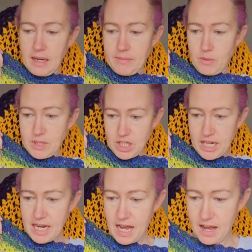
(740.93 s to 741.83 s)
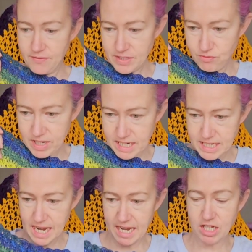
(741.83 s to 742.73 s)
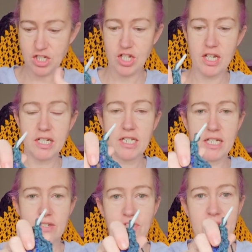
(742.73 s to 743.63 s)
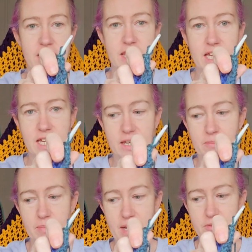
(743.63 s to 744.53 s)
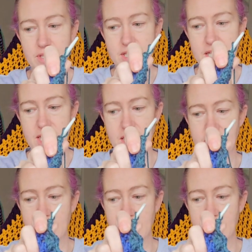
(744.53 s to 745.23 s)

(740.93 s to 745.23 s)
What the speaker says: which I love. It's really textured, it's really thick and bouncy,